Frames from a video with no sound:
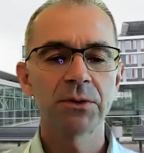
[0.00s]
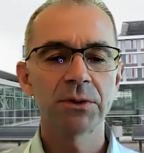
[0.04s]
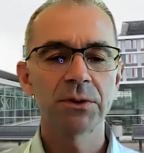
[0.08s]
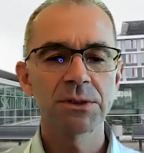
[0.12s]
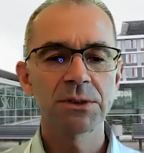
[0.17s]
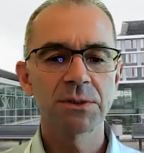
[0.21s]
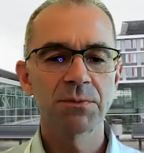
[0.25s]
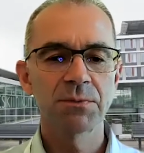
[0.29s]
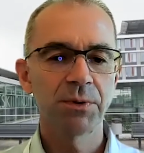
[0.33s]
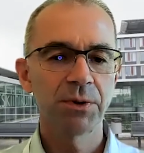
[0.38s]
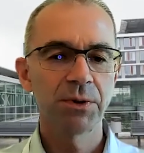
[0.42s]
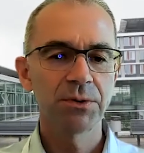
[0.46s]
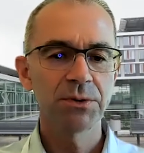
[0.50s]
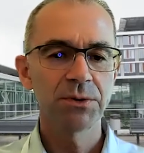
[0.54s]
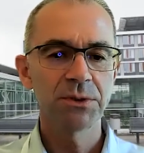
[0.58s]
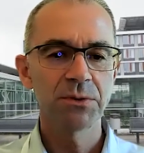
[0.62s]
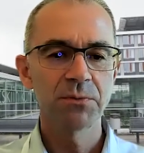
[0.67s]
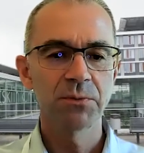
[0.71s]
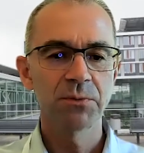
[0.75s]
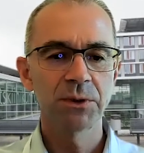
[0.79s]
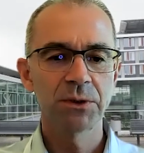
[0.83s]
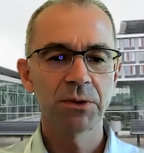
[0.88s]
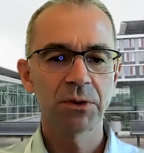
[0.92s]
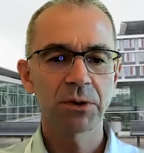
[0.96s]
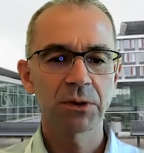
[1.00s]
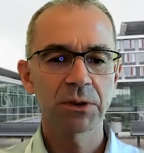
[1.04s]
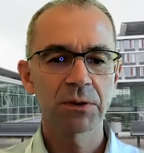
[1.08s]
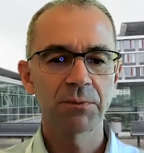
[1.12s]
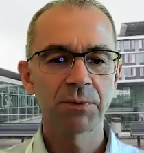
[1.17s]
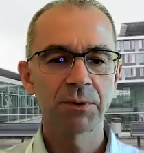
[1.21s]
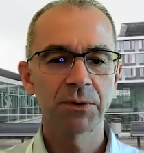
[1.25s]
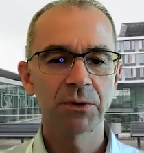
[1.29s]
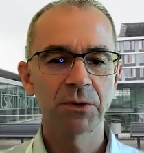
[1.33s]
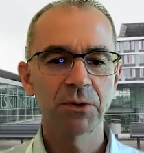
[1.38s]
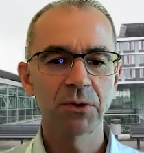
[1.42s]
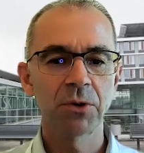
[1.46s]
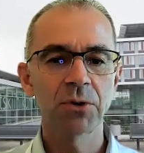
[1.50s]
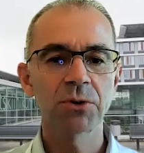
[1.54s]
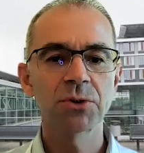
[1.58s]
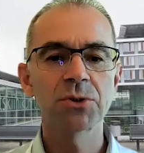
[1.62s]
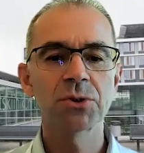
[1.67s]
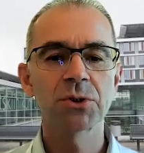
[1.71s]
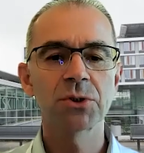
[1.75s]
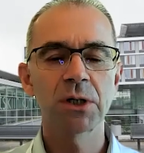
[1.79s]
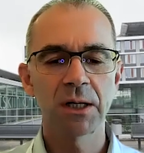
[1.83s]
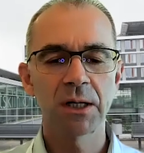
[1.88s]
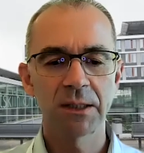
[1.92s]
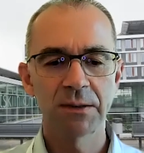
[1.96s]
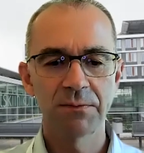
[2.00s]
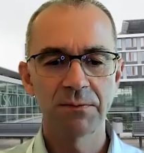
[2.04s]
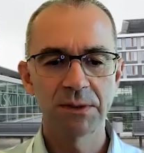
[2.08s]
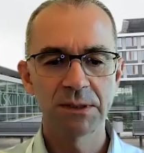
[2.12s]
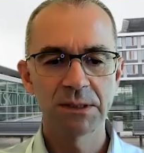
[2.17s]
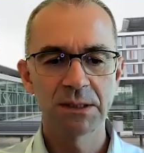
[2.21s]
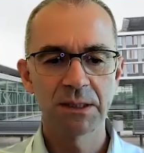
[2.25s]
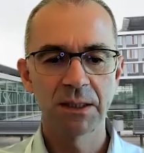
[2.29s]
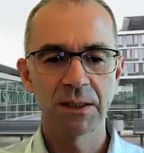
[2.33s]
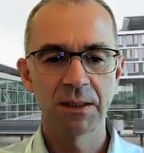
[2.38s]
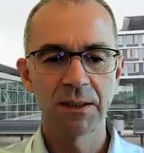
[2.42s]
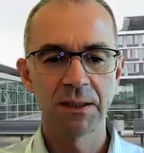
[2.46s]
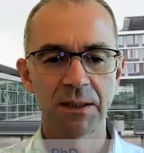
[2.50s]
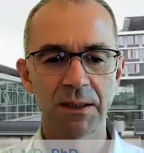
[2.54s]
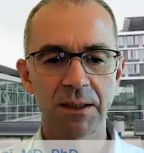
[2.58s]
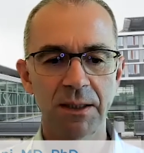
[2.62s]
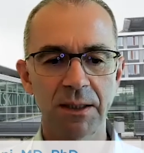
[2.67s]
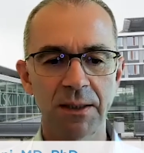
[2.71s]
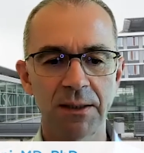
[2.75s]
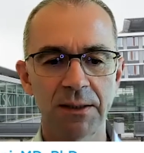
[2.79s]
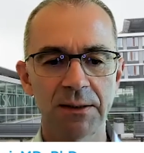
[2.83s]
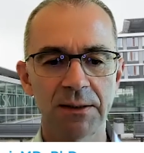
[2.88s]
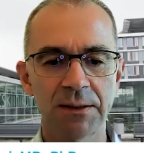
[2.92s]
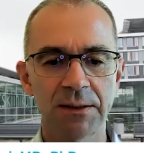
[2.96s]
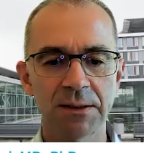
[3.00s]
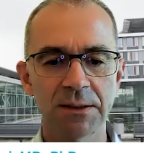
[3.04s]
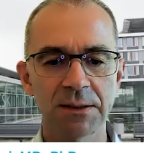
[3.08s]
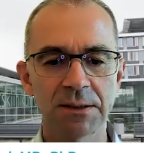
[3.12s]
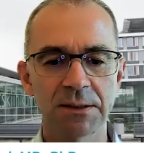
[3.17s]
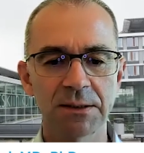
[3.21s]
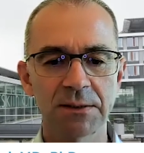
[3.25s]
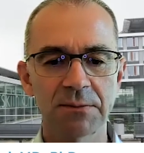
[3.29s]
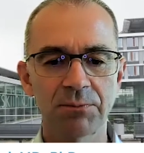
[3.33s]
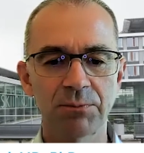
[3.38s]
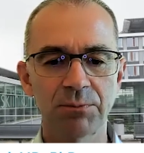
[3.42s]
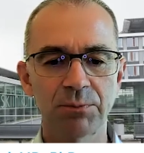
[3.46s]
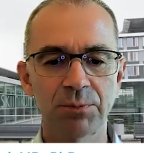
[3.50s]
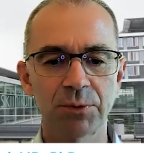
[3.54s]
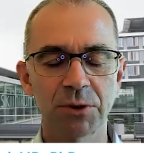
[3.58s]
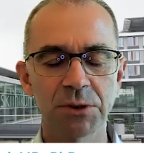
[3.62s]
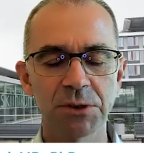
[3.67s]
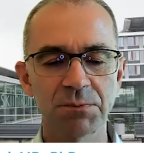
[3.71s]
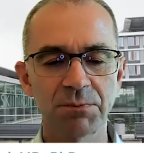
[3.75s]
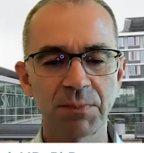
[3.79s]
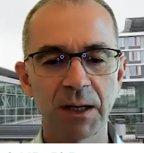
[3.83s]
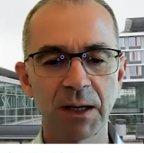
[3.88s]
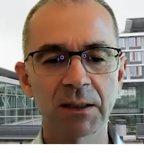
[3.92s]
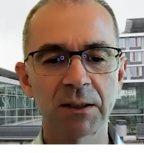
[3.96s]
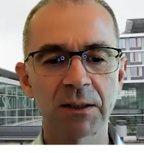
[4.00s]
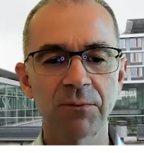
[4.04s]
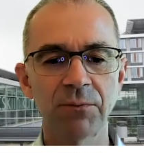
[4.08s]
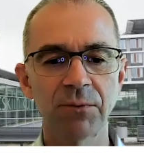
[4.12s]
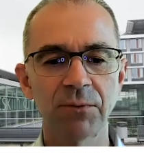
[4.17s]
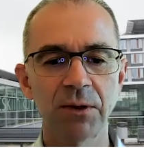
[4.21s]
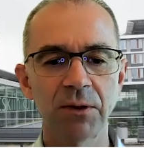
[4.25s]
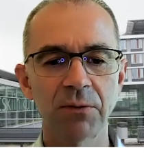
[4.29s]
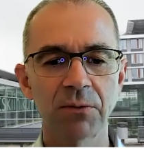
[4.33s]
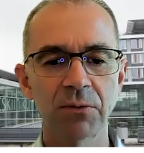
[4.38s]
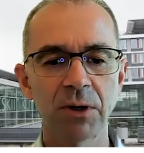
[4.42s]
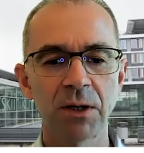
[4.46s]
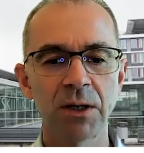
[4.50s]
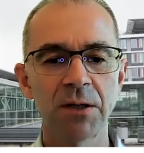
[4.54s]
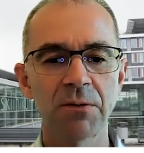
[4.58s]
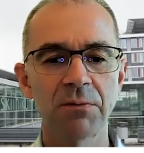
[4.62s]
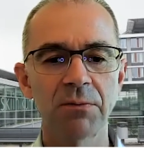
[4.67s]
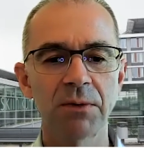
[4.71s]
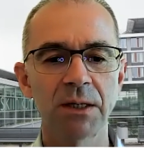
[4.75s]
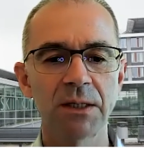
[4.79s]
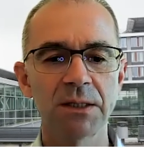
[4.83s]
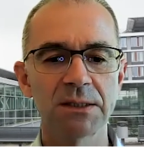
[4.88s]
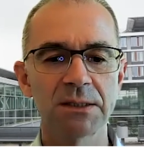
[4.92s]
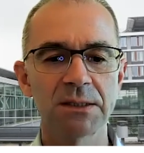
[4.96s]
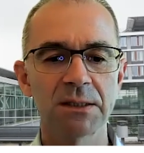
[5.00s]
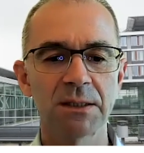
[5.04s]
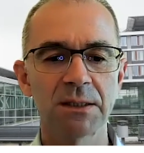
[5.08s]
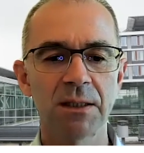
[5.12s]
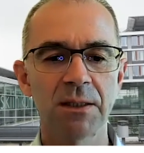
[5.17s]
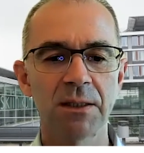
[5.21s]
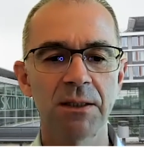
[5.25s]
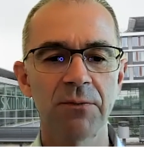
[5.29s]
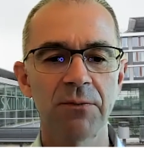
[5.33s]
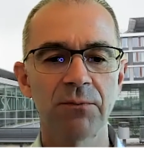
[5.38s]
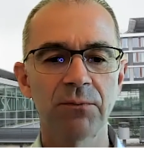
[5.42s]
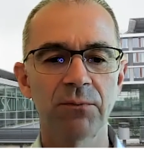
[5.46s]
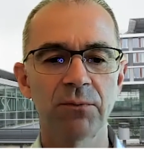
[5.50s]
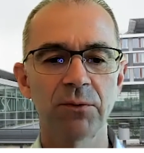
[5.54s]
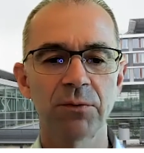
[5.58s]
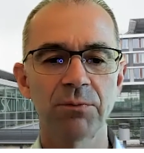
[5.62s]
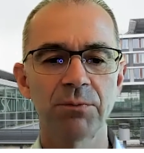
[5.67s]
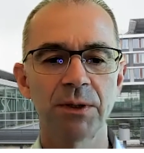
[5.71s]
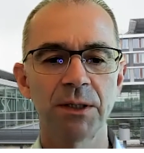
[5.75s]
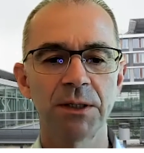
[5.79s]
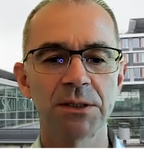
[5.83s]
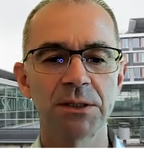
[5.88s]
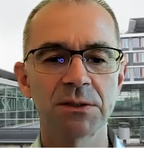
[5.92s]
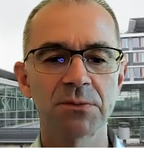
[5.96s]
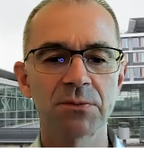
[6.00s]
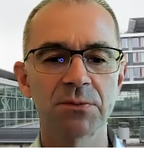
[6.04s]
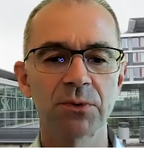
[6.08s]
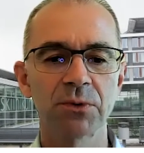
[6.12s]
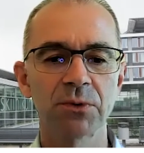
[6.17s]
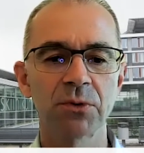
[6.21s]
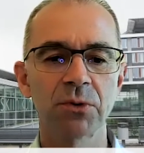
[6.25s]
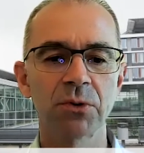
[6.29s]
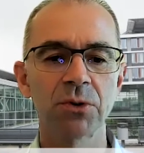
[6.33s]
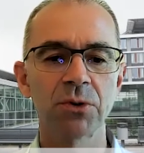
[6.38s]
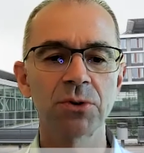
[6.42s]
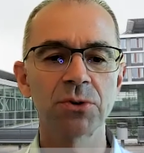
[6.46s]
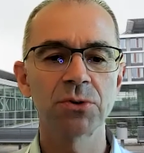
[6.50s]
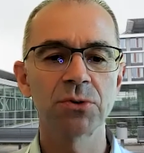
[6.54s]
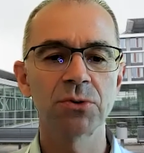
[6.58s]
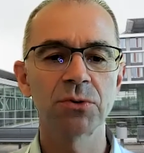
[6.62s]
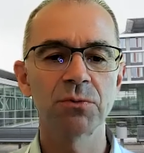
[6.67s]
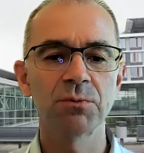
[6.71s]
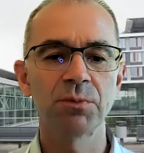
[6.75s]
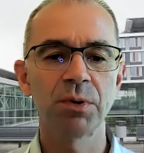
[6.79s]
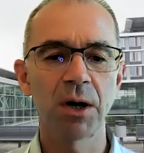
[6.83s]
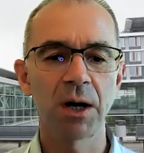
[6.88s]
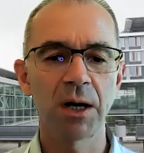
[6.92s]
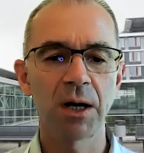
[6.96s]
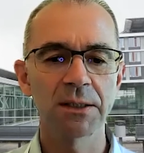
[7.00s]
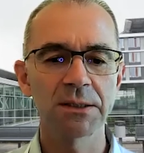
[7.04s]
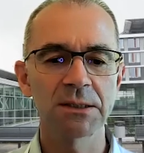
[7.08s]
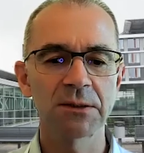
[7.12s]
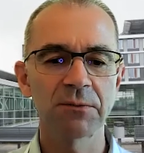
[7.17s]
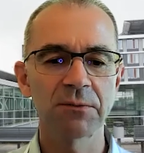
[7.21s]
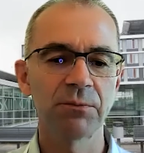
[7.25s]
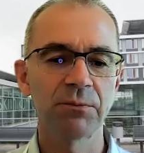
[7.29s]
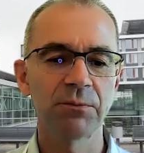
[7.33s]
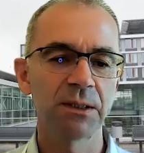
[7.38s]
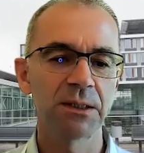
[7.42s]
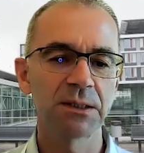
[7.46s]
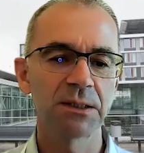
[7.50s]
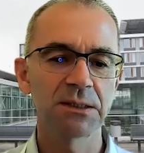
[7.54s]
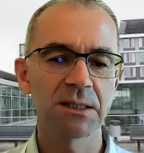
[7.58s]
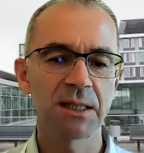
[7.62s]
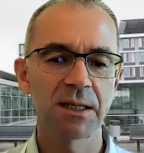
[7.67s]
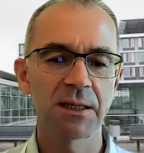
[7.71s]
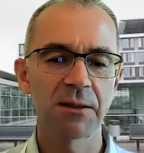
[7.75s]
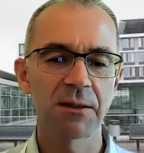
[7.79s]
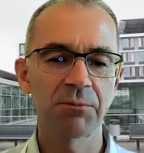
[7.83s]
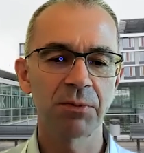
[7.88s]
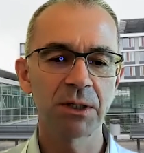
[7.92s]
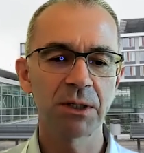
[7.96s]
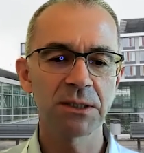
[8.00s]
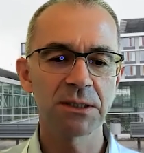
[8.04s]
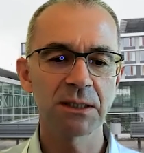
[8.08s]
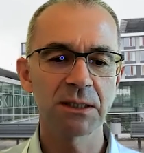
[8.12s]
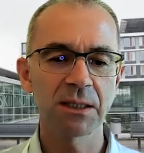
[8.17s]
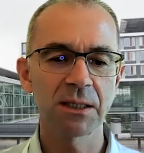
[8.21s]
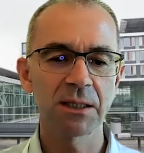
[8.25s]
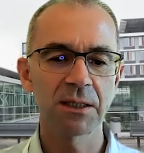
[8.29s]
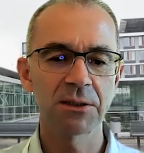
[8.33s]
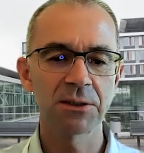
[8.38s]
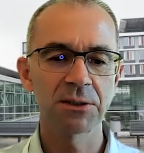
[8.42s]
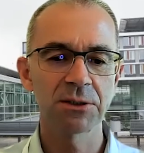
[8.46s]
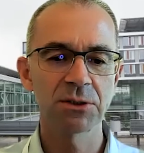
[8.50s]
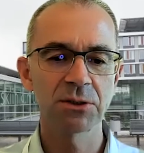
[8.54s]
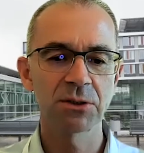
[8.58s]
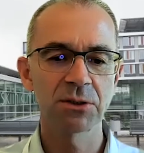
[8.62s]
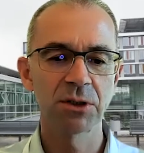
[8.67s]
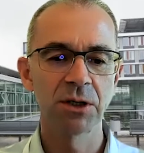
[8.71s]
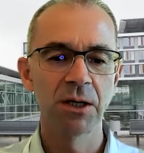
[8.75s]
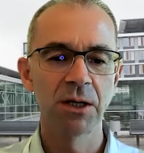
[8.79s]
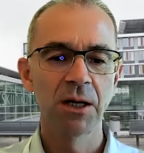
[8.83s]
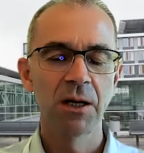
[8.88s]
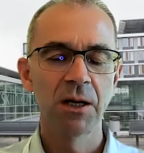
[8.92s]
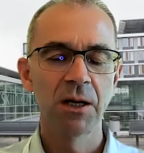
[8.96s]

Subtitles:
the symposium, we talked about the HER2 CLIMB study, a prospectively randomized study for patients with HER2 positive metastatic breast cancer